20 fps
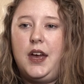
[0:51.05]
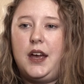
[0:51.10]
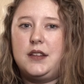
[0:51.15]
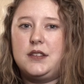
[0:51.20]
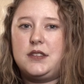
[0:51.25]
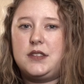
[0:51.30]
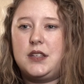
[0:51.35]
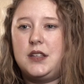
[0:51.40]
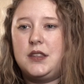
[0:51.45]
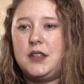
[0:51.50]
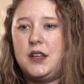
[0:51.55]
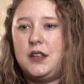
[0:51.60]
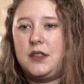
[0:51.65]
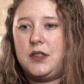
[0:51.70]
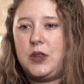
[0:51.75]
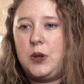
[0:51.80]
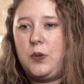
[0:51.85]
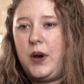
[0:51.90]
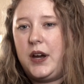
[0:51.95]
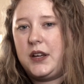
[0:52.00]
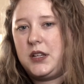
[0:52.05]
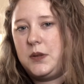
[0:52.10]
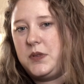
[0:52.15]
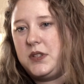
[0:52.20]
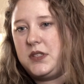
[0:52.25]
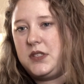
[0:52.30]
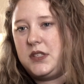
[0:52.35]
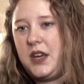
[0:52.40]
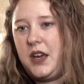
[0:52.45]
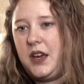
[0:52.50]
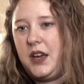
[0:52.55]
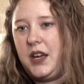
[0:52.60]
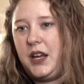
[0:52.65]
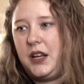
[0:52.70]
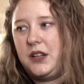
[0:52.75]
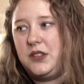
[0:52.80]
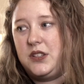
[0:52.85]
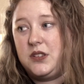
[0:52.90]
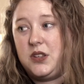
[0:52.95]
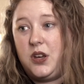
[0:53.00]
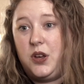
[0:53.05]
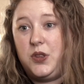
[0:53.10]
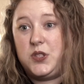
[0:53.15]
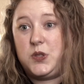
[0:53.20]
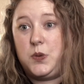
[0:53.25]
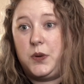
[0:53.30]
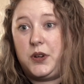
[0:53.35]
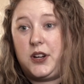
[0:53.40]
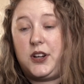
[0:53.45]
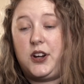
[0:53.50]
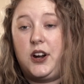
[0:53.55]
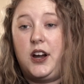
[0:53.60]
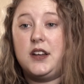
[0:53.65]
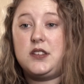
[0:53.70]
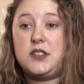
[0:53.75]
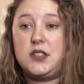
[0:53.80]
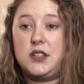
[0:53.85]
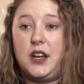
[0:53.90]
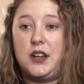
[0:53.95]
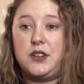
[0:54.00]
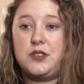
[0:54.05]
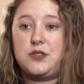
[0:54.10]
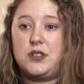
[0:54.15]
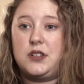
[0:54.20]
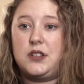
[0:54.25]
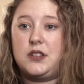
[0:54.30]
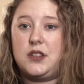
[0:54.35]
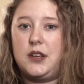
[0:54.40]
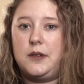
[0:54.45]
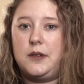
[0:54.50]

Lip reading: And seeing that the YWCA does all this work across the country,